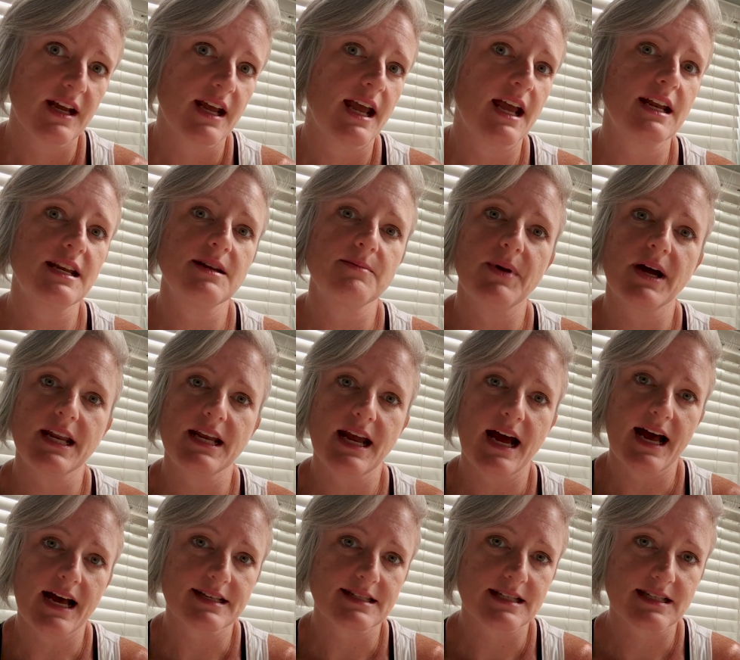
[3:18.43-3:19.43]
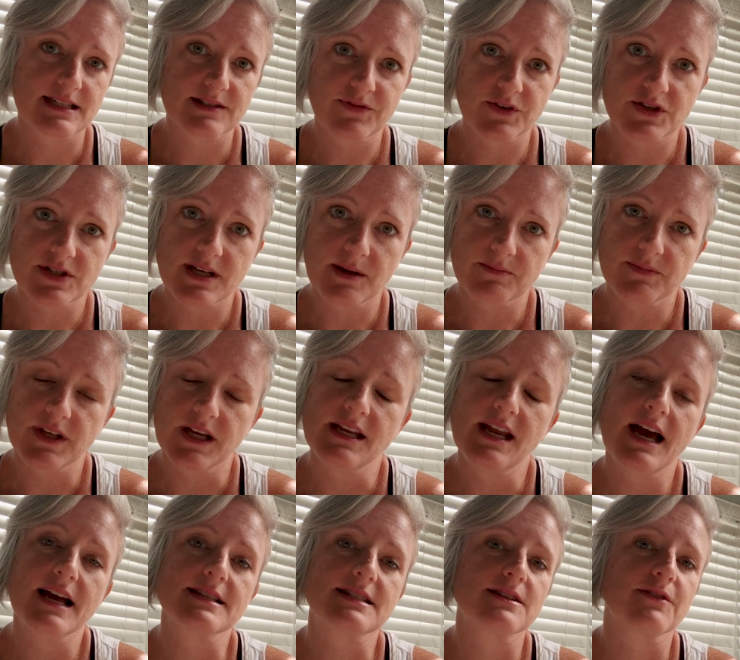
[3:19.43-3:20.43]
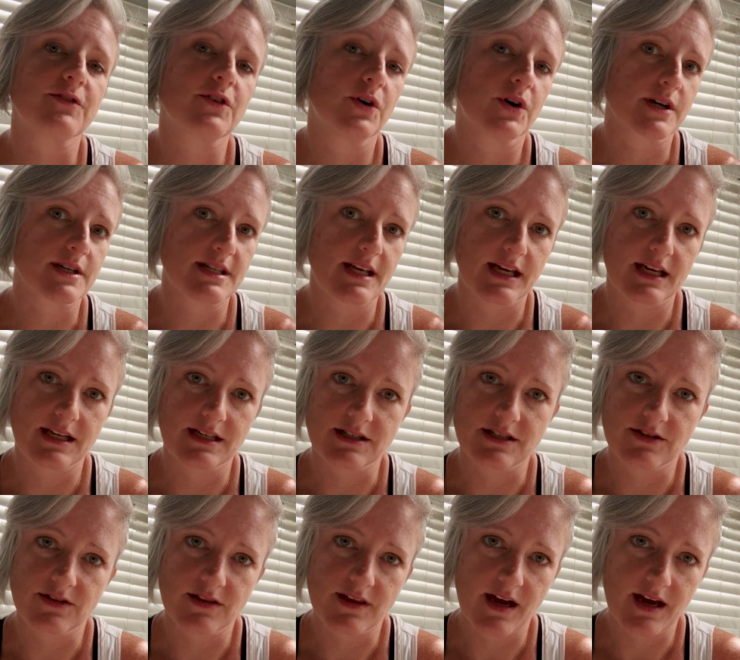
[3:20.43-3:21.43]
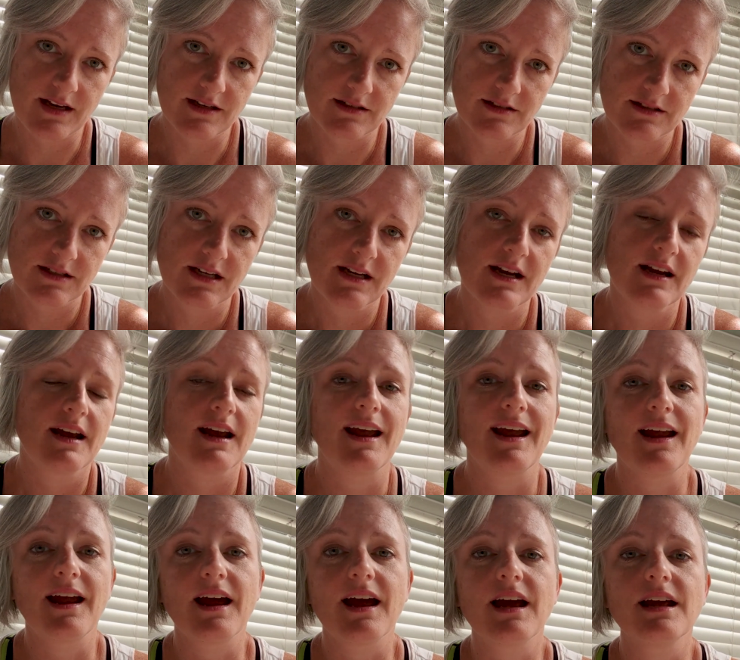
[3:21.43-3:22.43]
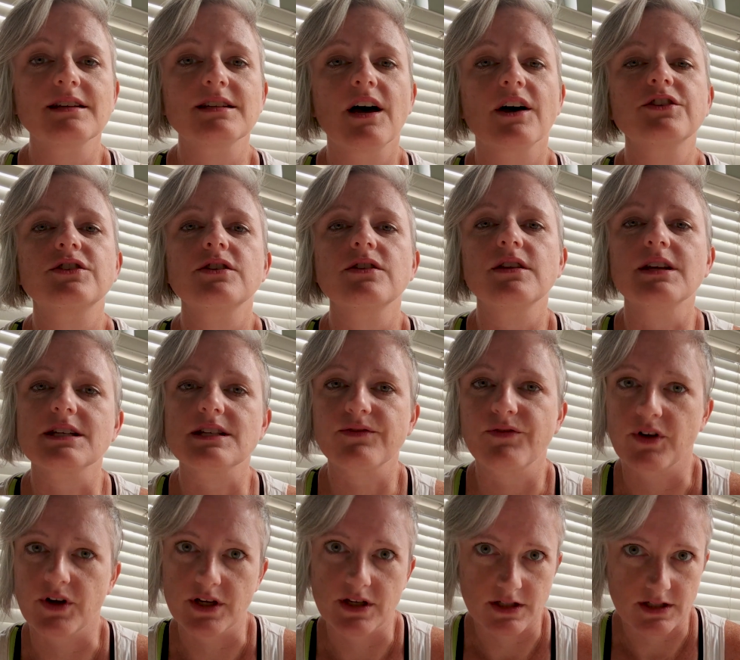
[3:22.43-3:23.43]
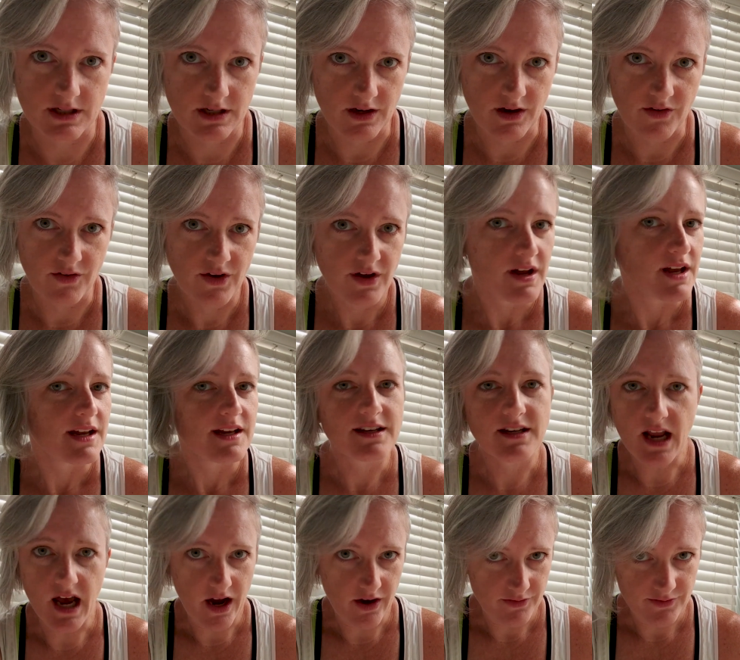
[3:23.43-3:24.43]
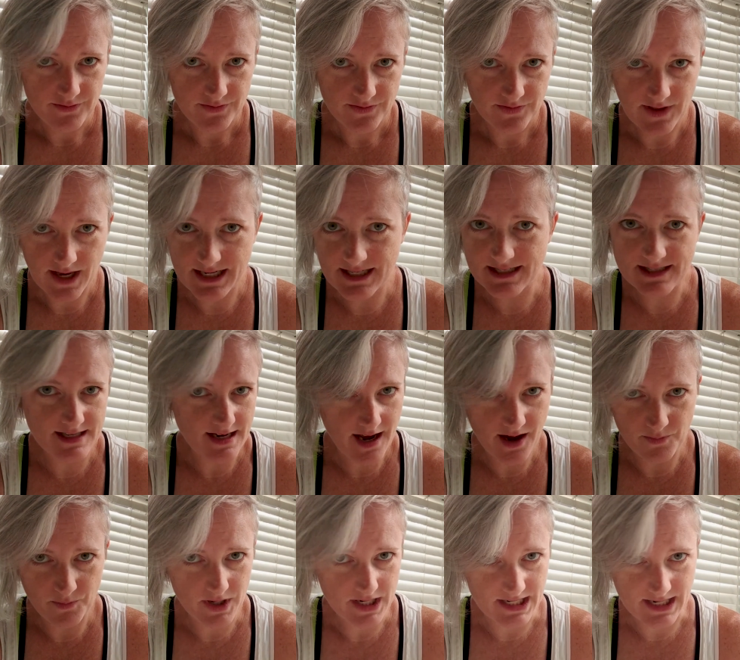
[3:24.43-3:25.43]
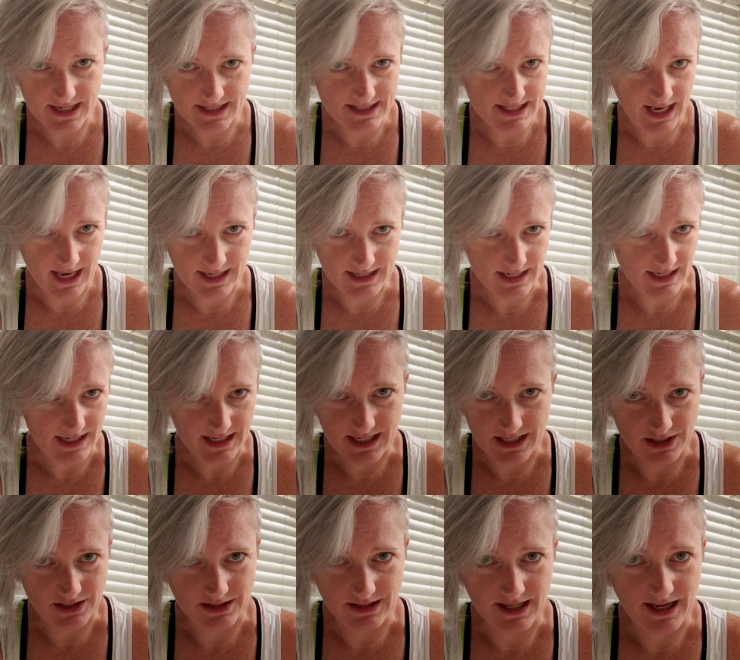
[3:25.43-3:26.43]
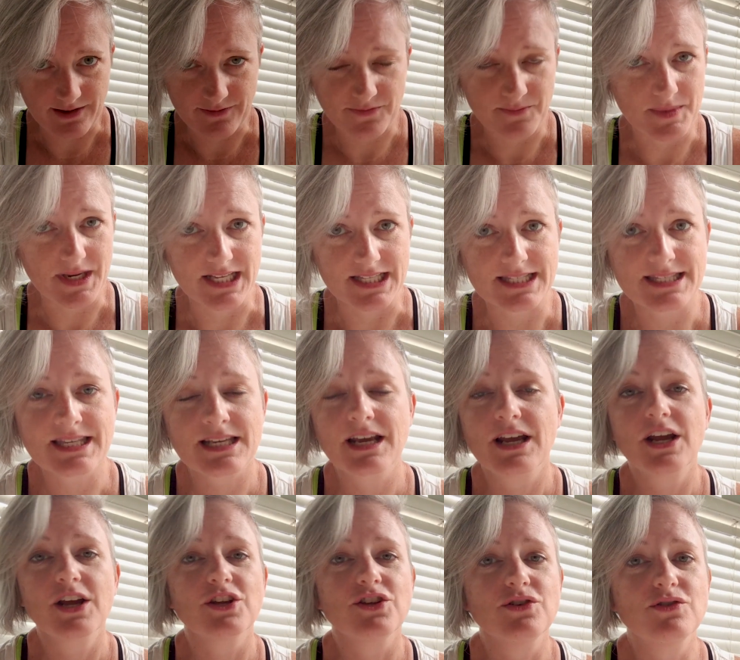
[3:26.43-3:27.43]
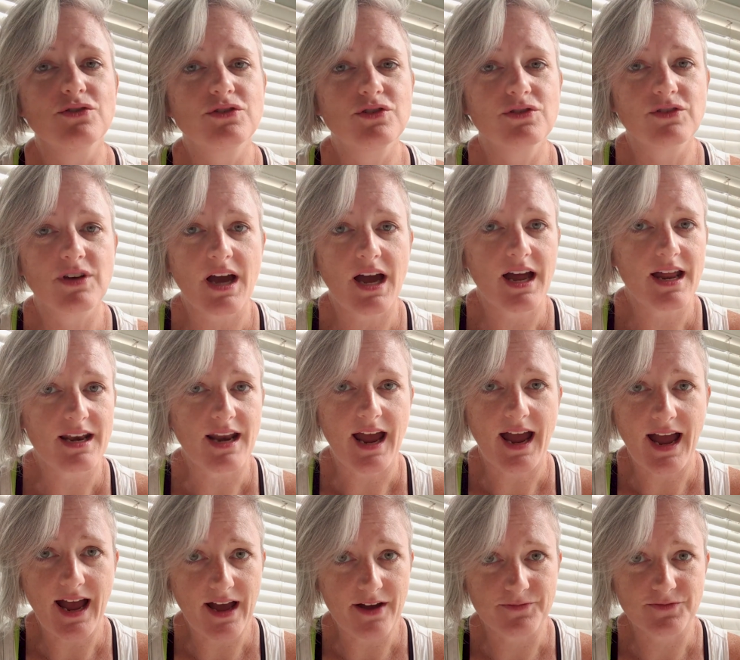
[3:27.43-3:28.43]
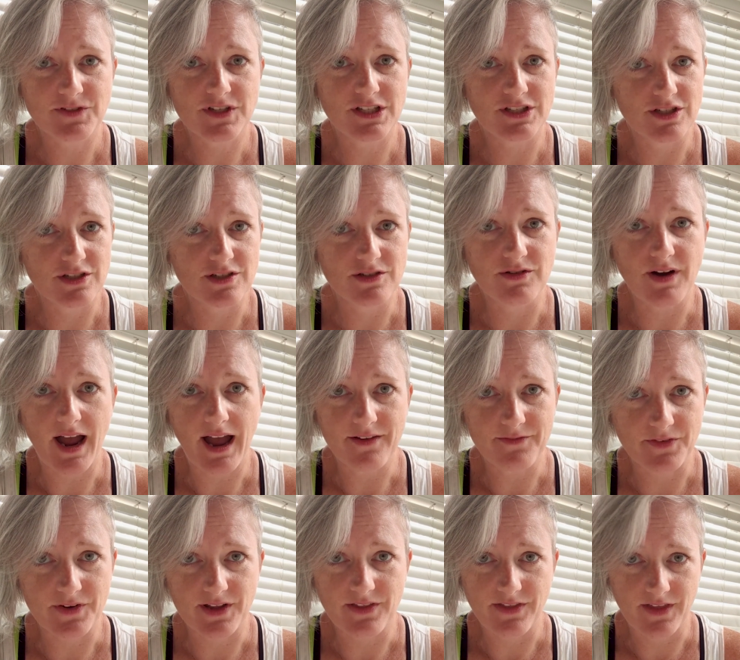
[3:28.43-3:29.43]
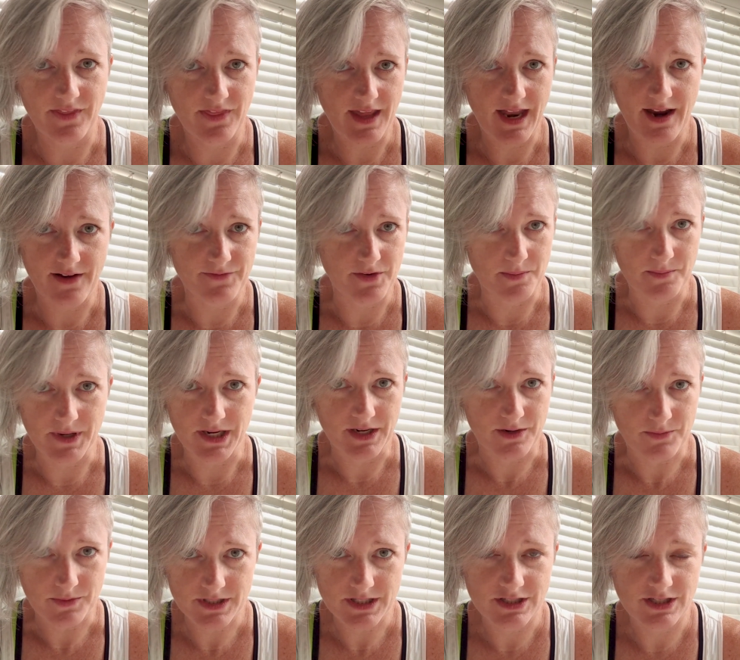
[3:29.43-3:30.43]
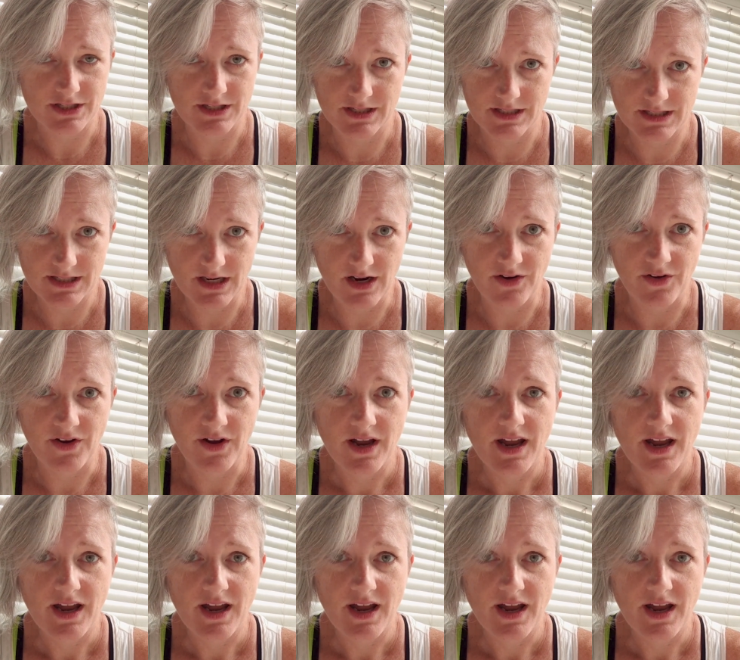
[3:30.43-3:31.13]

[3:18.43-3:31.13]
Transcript: Anybody asks for something, yes, of course I can do that. And I'll do this for you too. No, that is not what yes-anding in your life means. You do not have to do everything that everybody wants you to do.